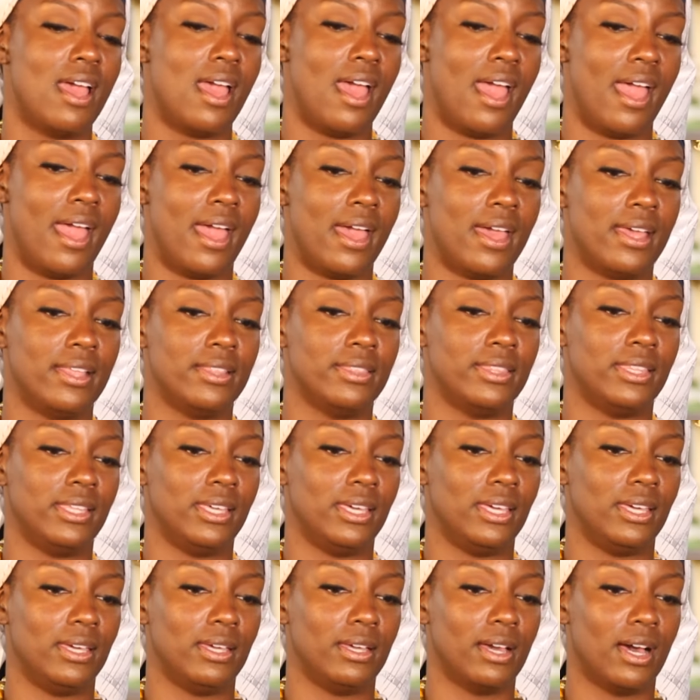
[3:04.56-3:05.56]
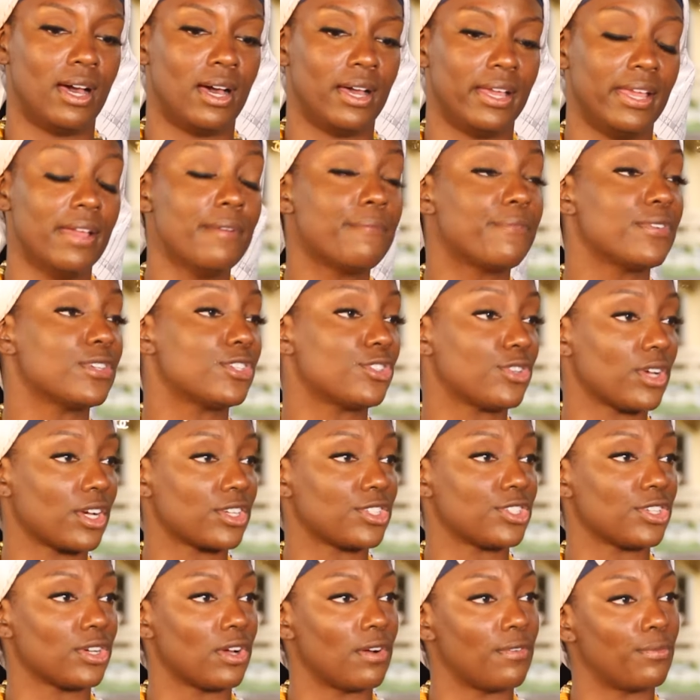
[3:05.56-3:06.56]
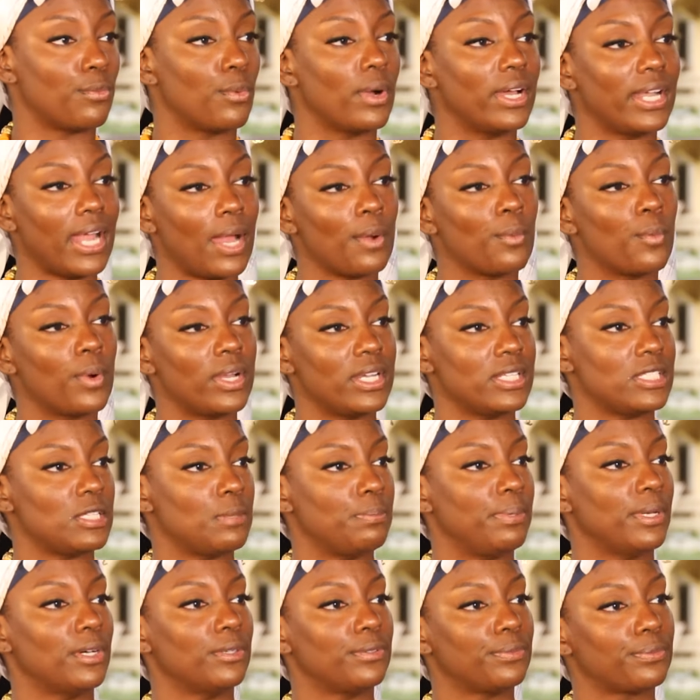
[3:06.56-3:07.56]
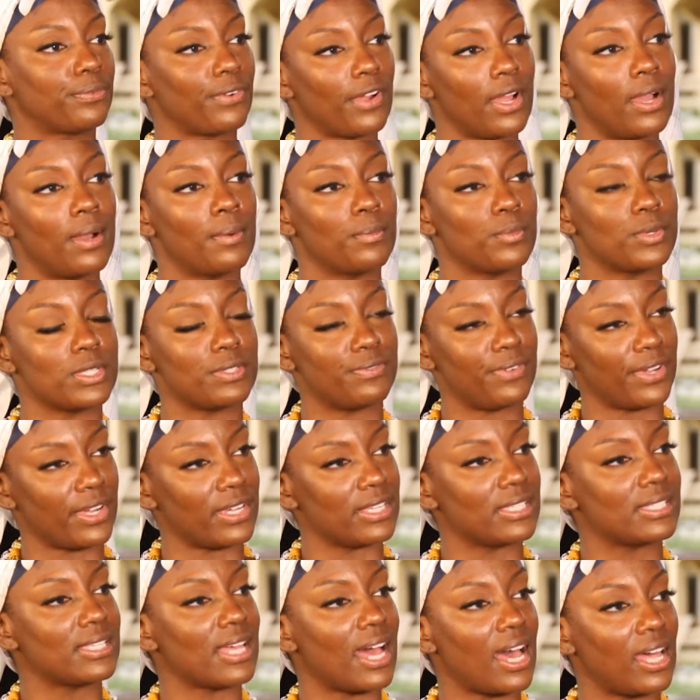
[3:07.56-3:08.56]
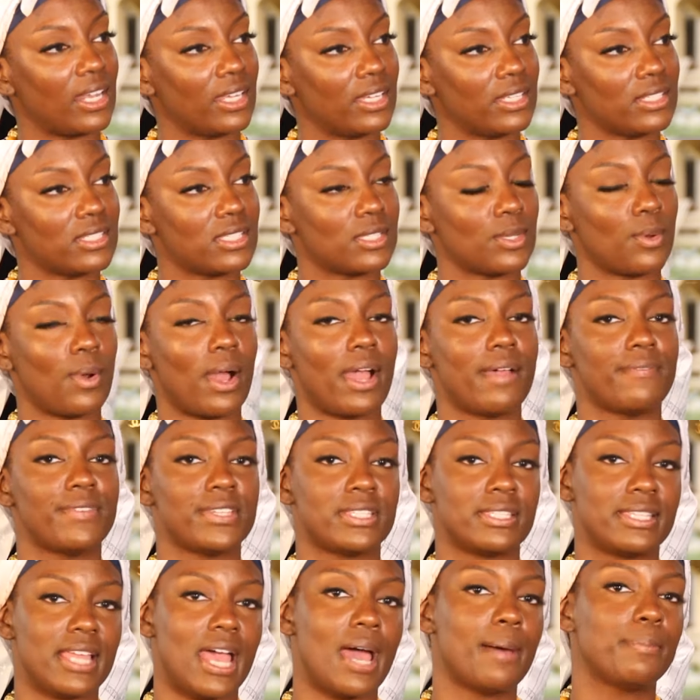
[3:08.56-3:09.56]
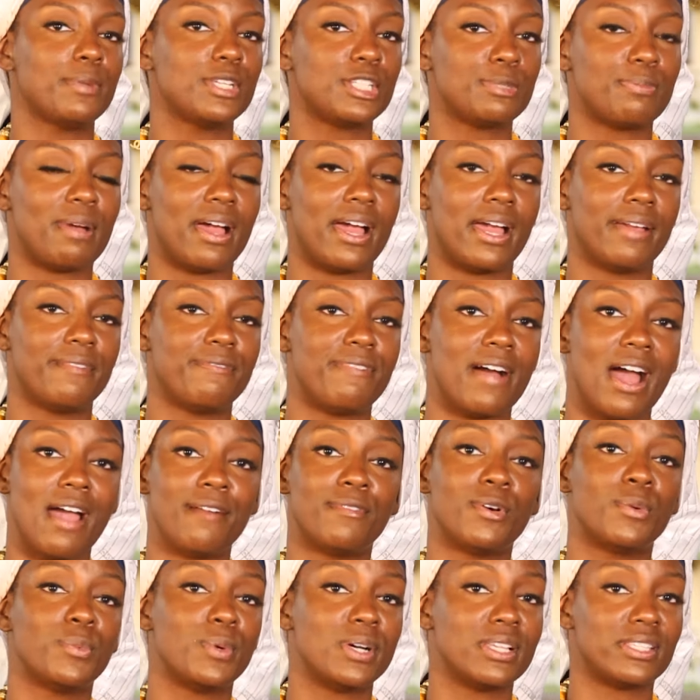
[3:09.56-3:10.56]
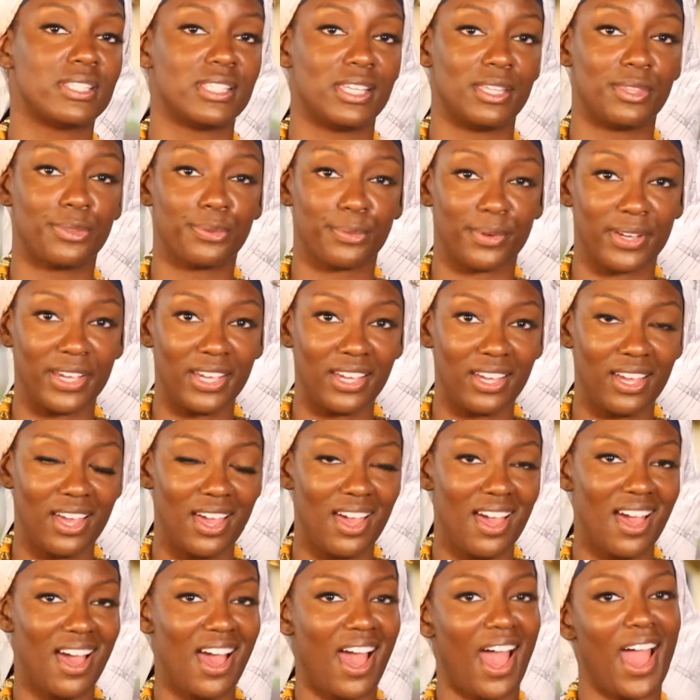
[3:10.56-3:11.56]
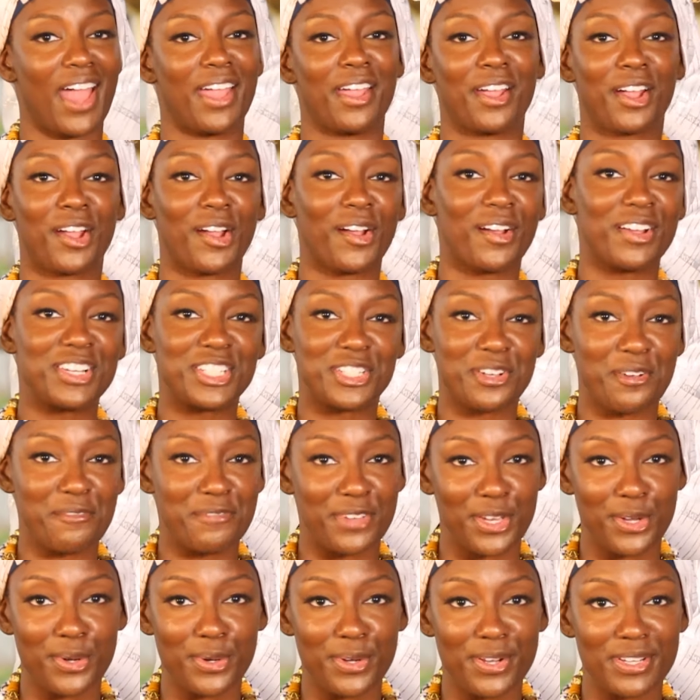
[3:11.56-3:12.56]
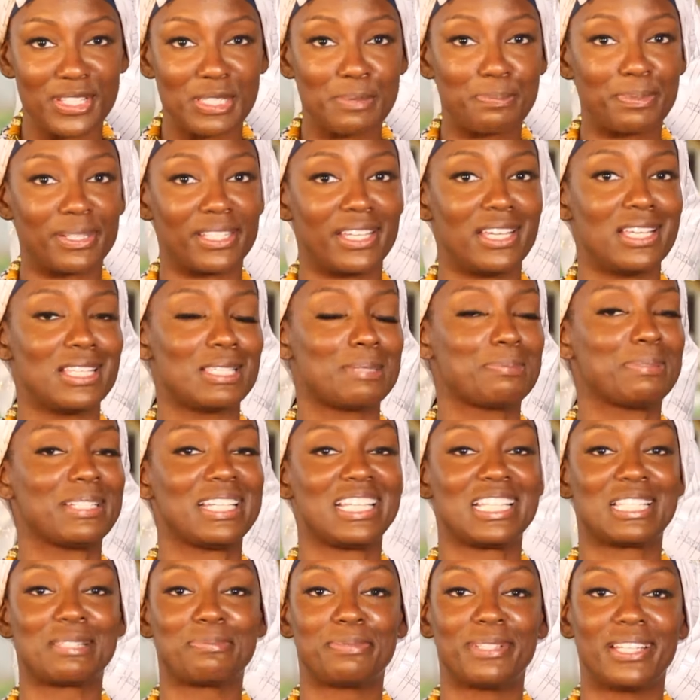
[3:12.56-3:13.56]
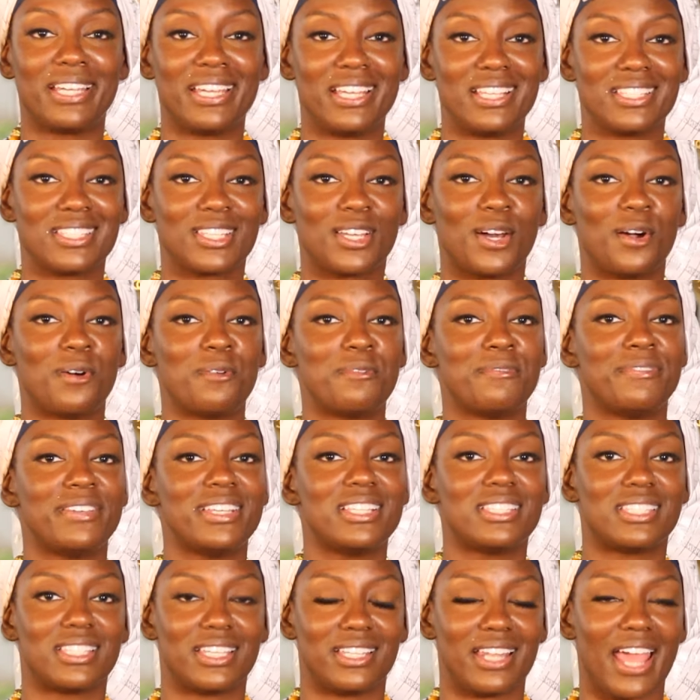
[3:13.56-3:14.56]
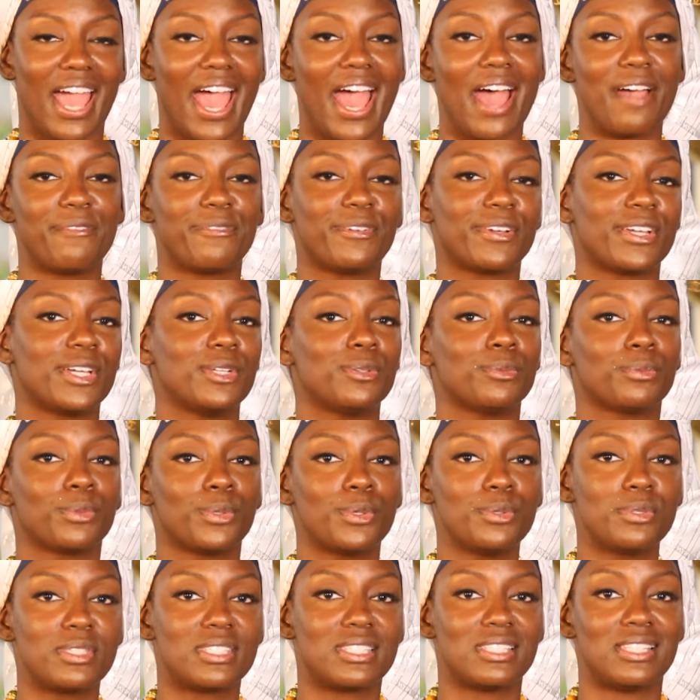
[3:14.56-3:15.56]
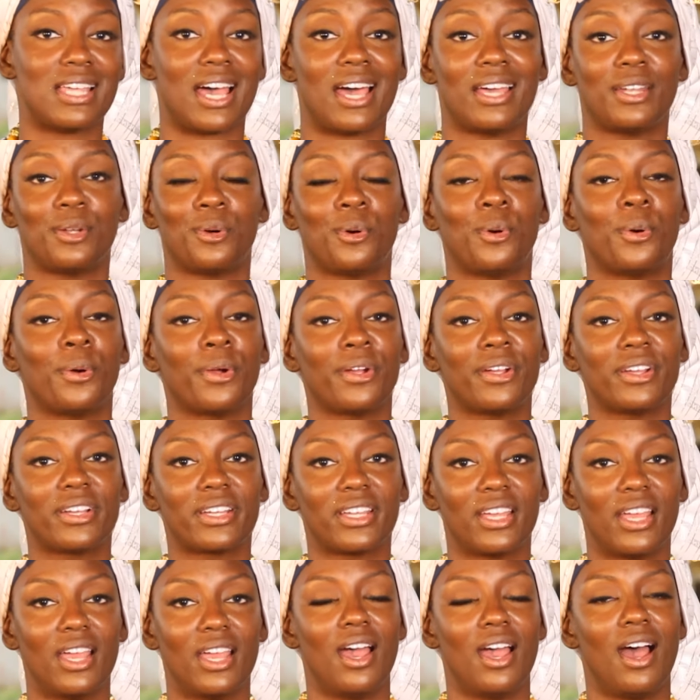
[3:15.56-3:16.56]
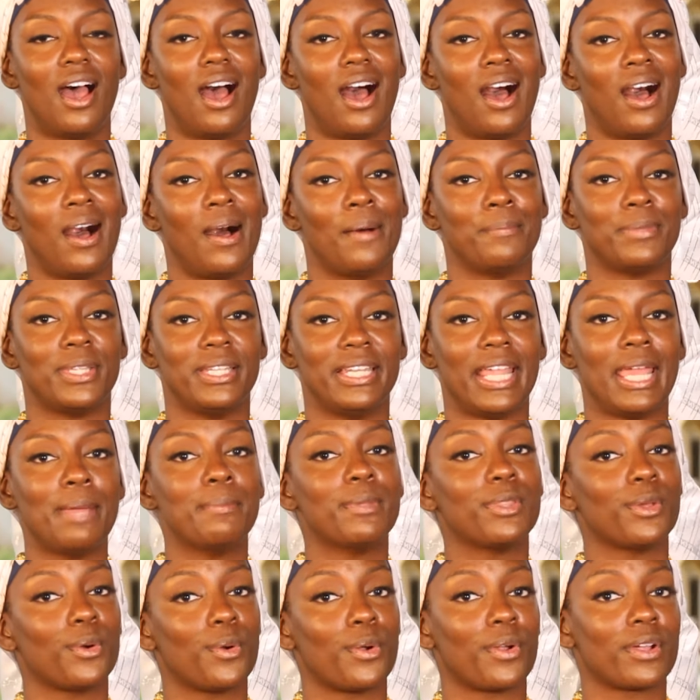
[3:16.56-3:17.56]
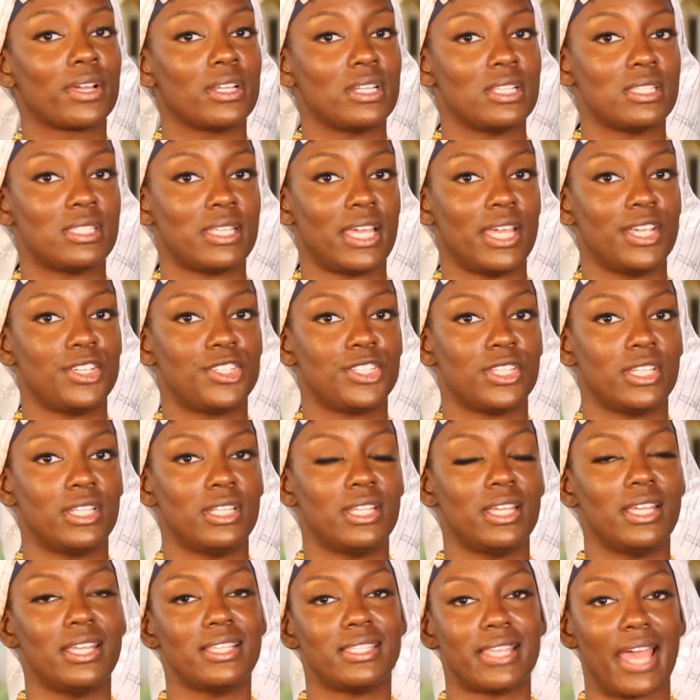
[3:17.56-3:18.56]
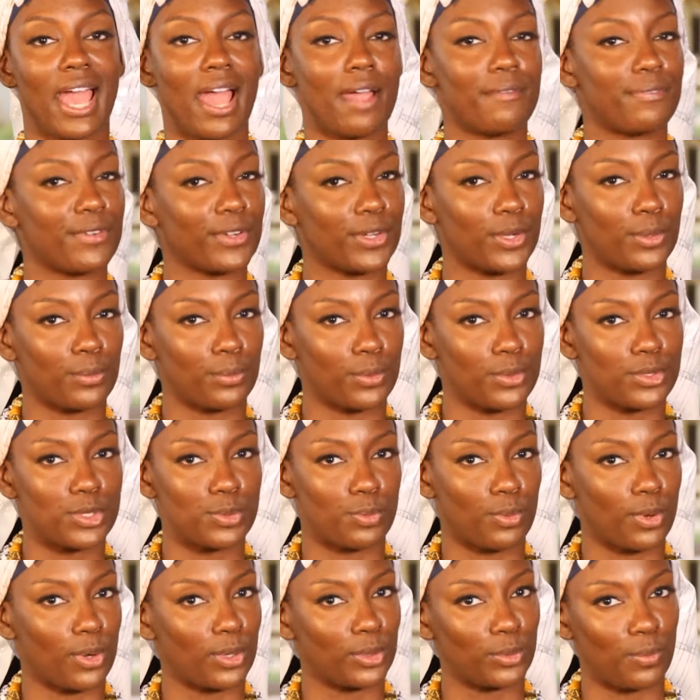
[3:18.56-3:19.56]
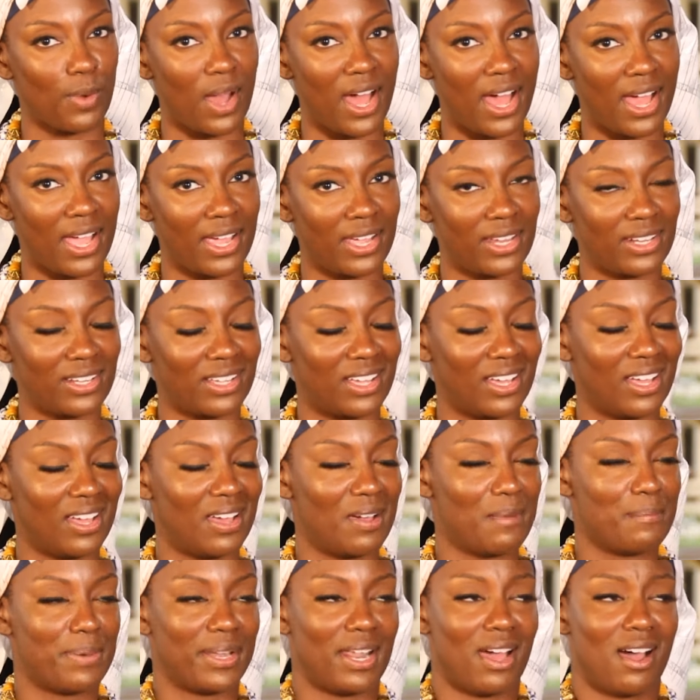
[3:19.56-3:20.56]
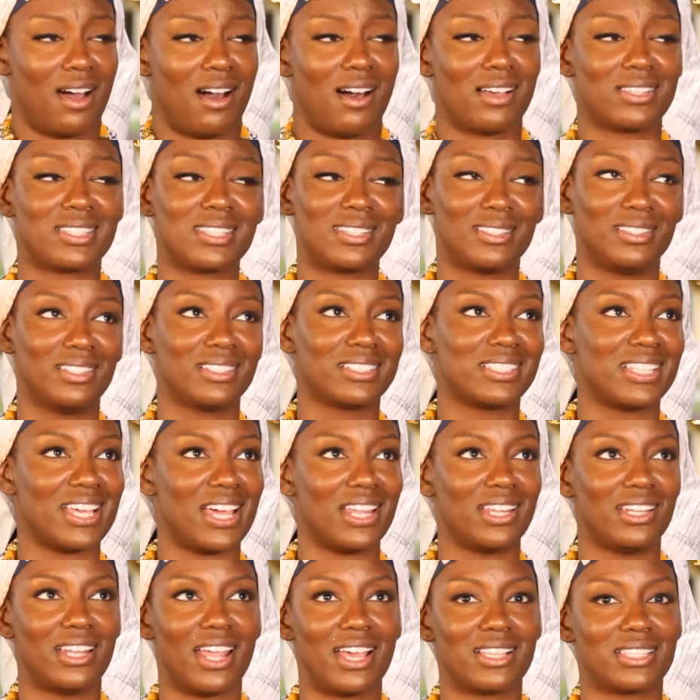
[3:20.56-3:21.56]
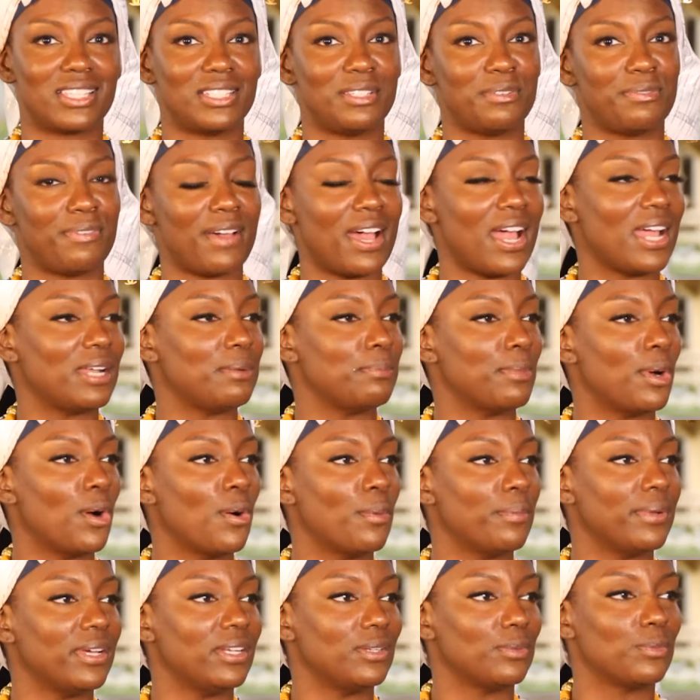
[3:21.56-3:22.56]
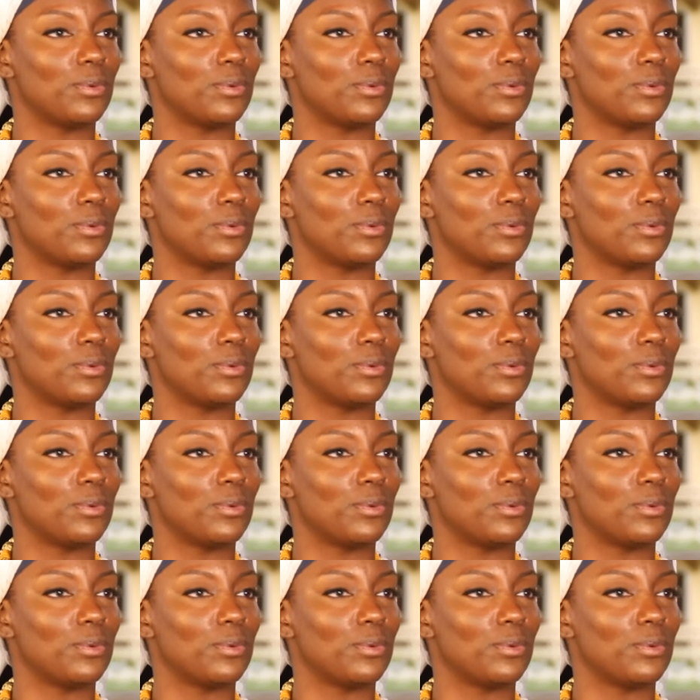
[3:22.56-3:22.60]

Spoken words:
and the infrastructure of what I wanted to build from was very solid. So I've established my 501c3. I encourage your viewers, please, please, please go visit africanroots.org. The name of the organization is African Roots Worldwide, but I also looked at it as a divine moment.